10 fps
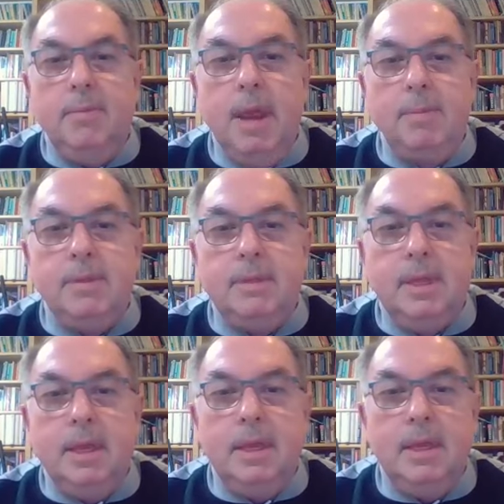Perhaps
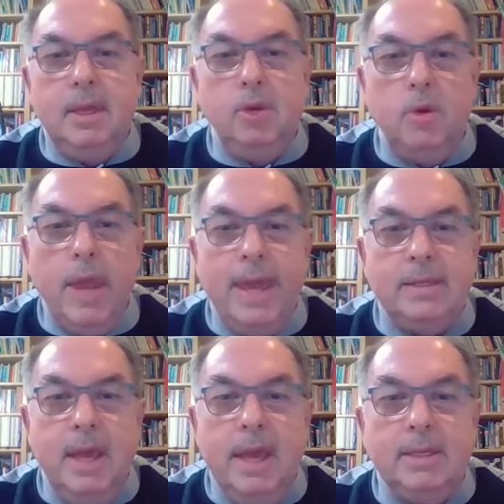in your
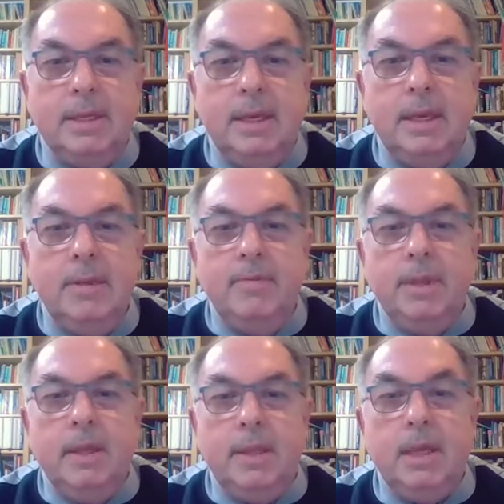anxiety,
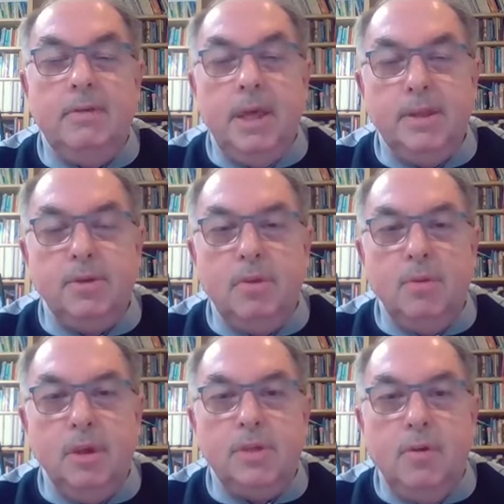think of others who
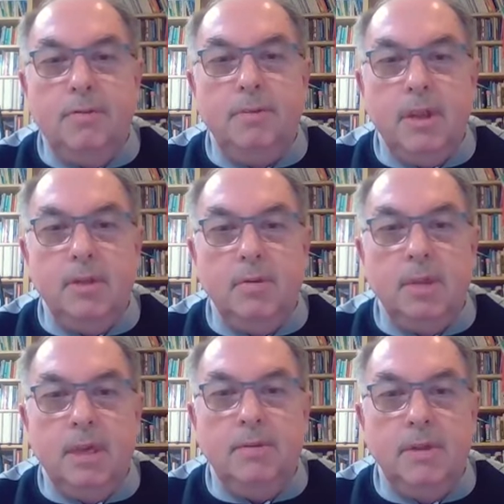are worse off than you.
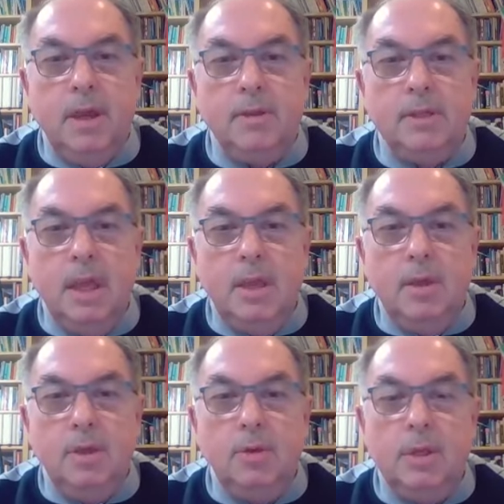Think of those
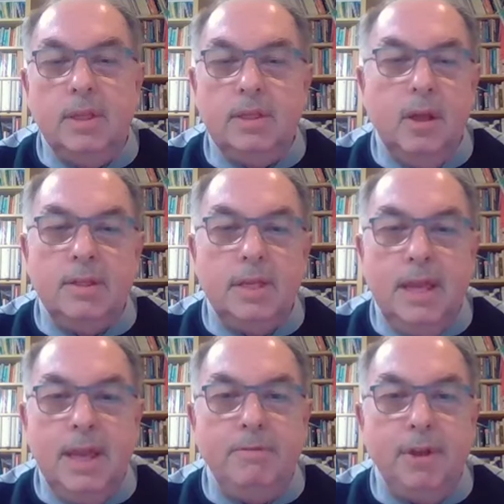who in this
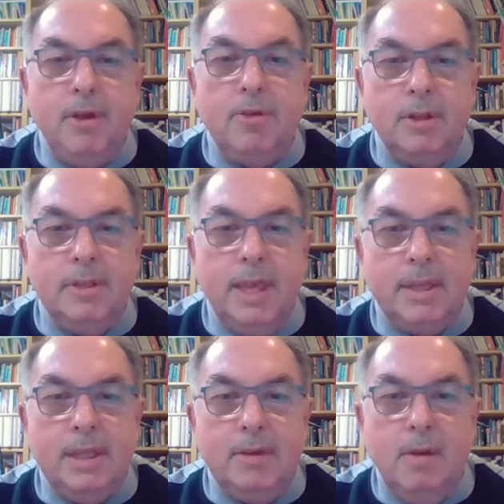lockdown have no
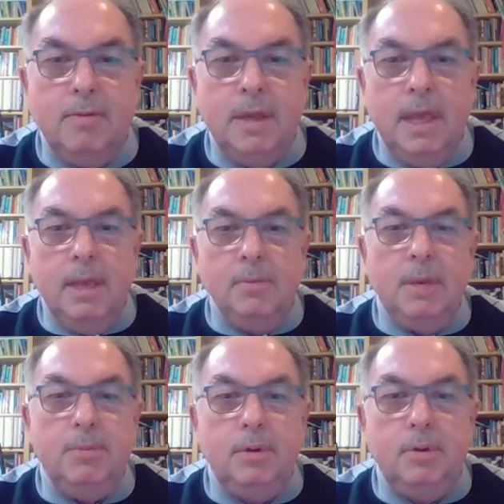contact. Think of
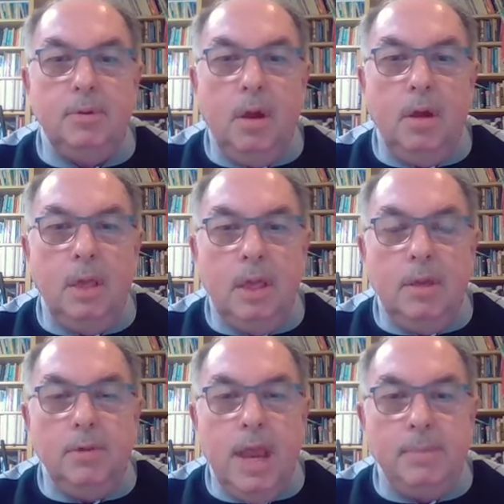people who are
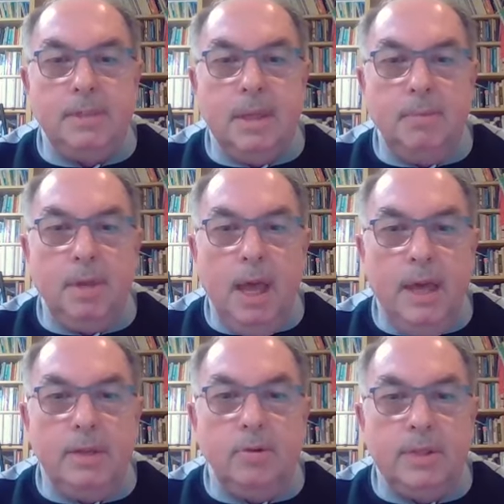perhaps
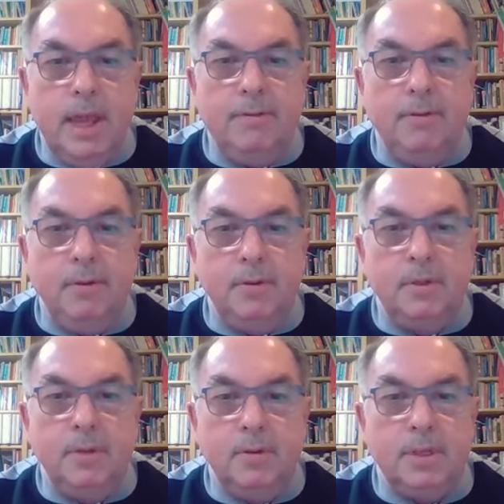blind or deaf,
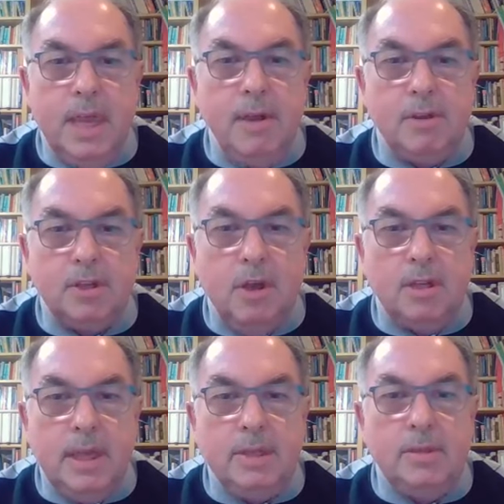whose carers
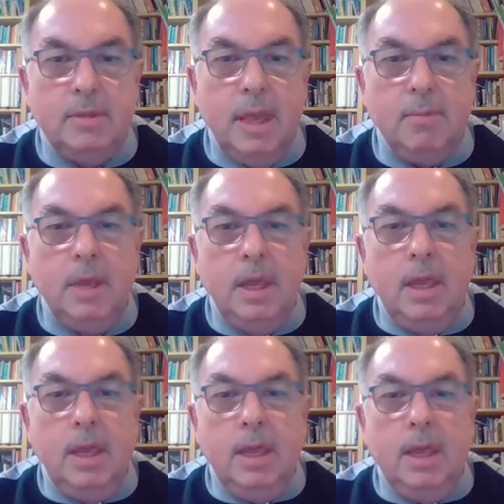can't get to them,
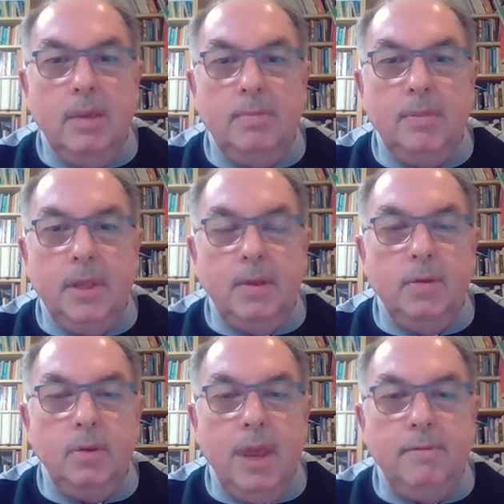
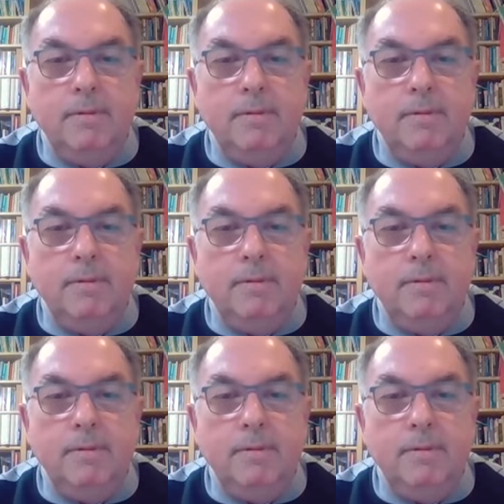who